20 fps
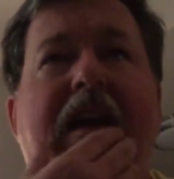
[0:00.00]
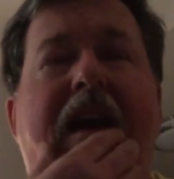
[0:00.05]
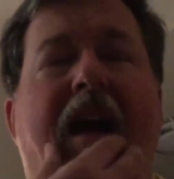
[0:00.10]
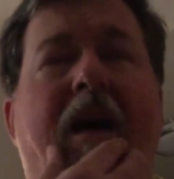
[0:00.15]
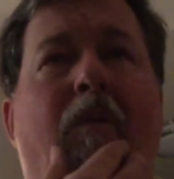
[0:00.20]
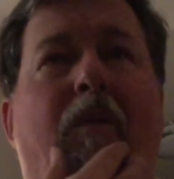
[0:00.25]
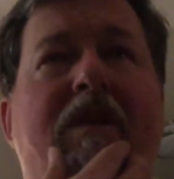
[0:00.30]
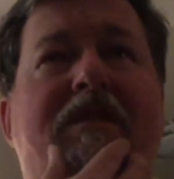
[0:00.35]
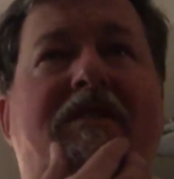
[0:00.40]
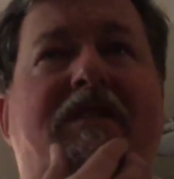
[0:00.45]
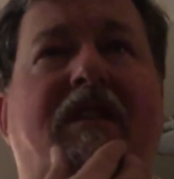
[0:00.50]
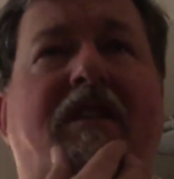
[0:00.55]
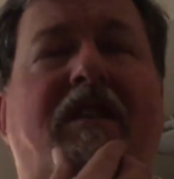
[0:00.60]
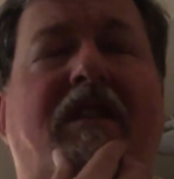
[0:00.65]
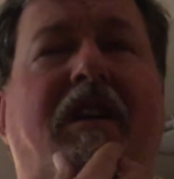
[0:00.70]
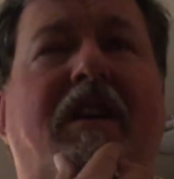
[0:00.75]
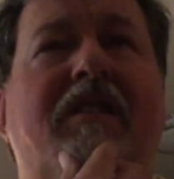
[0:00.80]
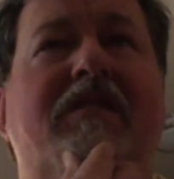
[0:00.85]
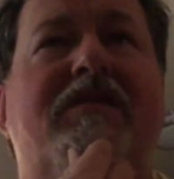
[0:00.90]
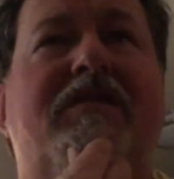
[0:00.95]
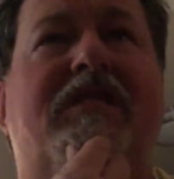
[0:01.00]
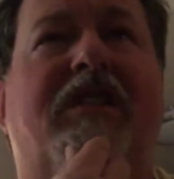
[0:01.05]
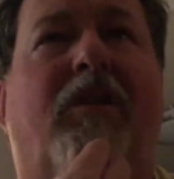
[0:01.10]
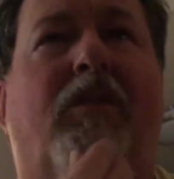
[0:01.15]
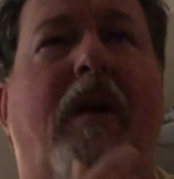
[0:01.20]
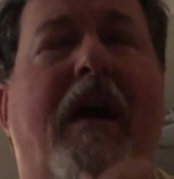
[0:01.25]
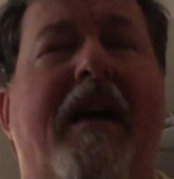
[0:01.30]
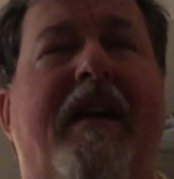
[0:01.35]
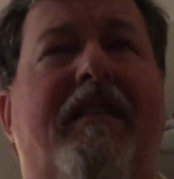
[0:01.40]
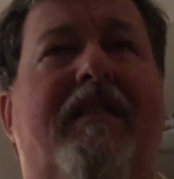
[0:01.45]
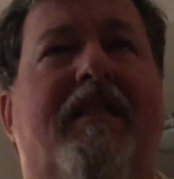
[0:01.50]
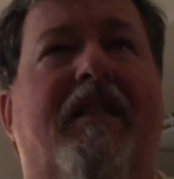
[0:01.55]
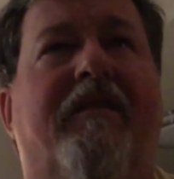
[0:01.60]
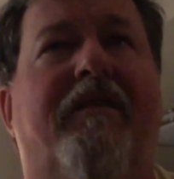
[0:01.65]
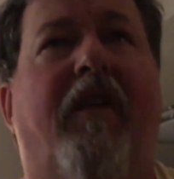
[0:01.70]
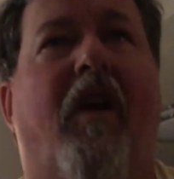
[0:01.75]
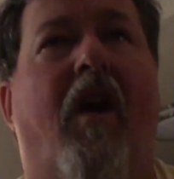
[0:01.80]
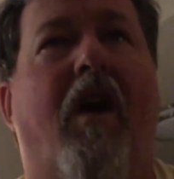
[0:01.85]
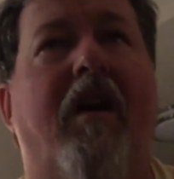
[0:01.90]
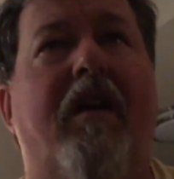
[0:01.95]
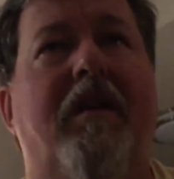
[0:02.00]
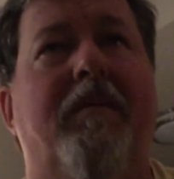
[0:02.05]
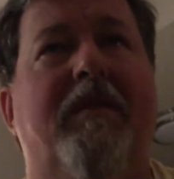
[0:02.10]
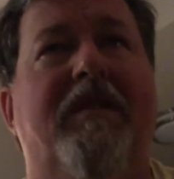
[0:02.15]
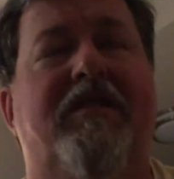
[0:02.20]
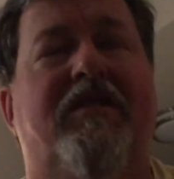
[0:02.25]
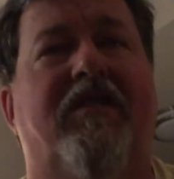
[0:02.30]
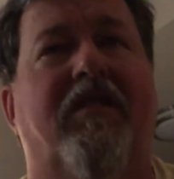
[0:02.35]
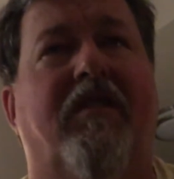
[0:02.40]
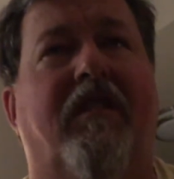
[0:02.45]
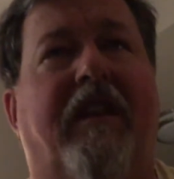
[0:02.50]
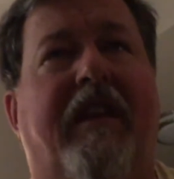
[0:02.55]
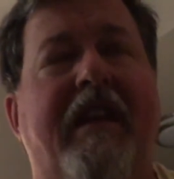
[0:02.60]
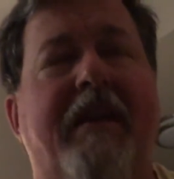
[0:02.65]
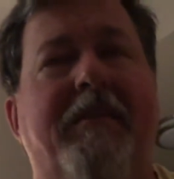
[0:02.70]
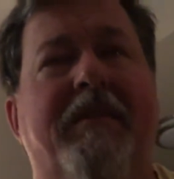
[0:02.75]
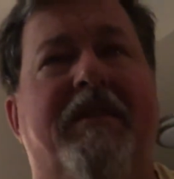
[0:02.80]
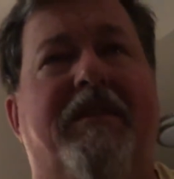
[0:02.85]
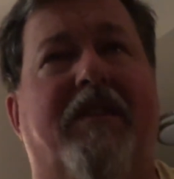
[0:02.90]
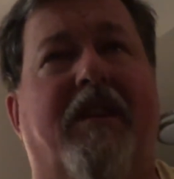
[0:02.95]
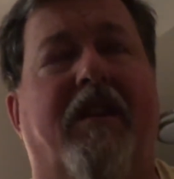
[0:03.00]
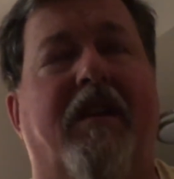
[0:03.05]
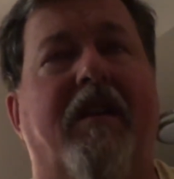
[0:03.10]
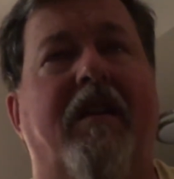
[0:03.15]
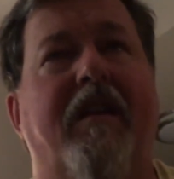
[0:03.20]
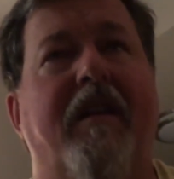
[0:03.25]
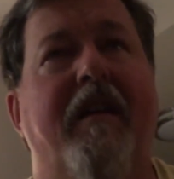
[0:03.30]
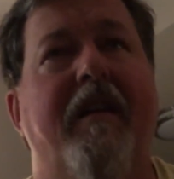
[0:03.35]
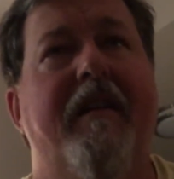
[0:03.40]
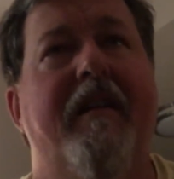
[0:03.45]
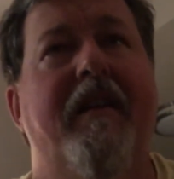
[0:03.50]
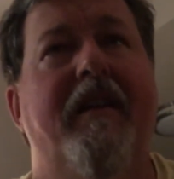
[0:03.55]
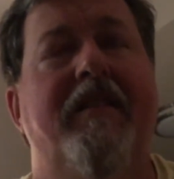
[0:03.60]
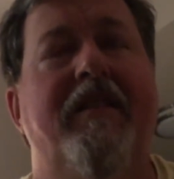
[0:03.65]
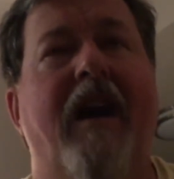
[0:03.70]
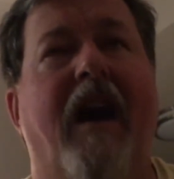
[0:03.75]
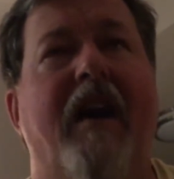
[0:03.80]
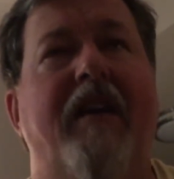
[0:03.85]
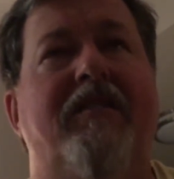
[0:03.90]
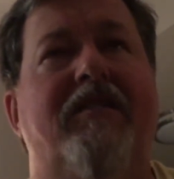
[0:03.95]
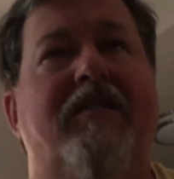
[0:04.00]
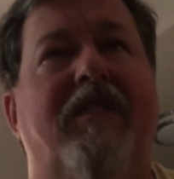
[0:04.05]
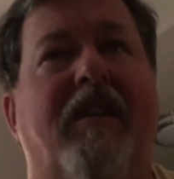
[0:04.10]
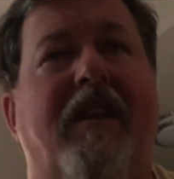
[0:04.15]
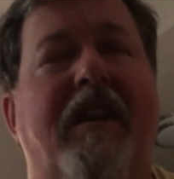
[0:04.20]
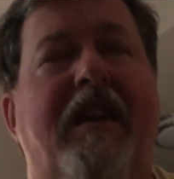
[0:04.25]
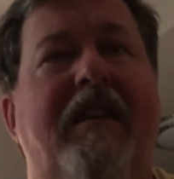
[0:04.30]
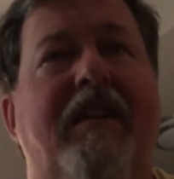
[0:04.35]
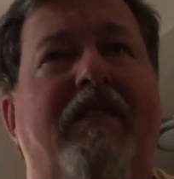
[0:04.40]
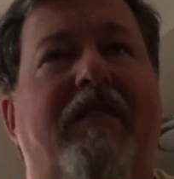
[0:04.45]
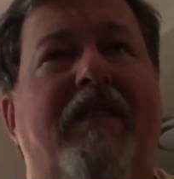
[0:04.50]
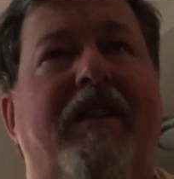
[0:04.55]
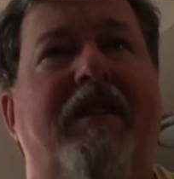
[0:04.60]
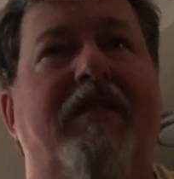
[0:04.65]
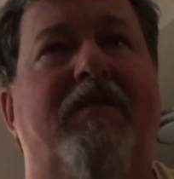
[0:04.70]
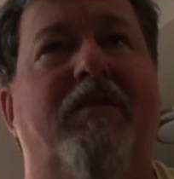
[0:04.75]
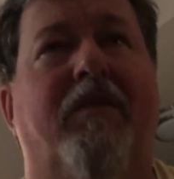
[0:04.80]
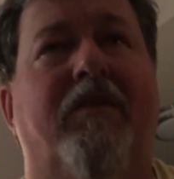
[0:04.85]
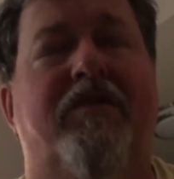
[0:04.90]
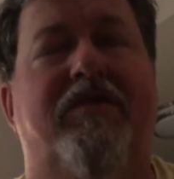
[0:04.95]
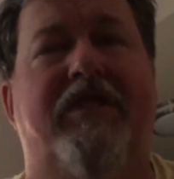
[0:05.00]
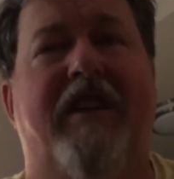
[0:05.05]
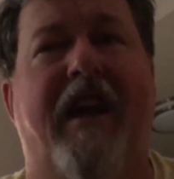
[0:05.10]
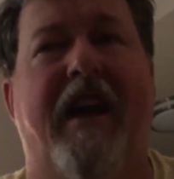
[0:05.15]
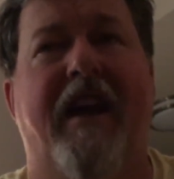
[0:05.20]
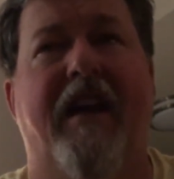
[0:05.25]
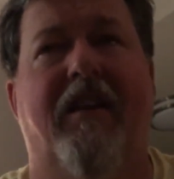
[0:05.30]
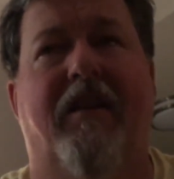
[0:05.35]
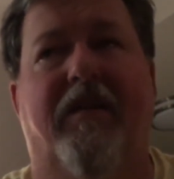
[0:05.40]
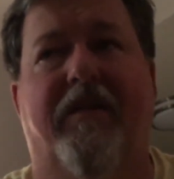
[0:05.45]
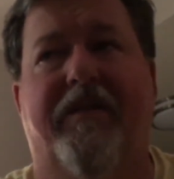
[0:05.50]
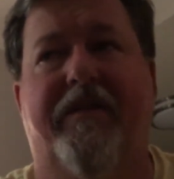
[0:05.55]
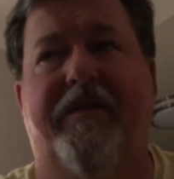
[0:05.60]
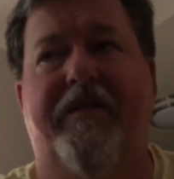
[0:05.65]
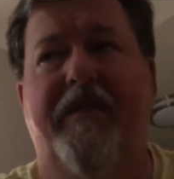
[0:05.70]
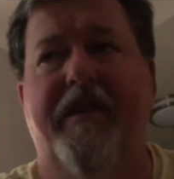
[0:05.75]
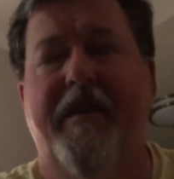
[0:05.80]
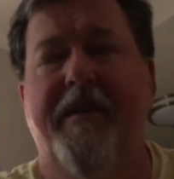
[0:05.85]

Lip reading: And what you use to raise the volume is your limiter, not your individual channels.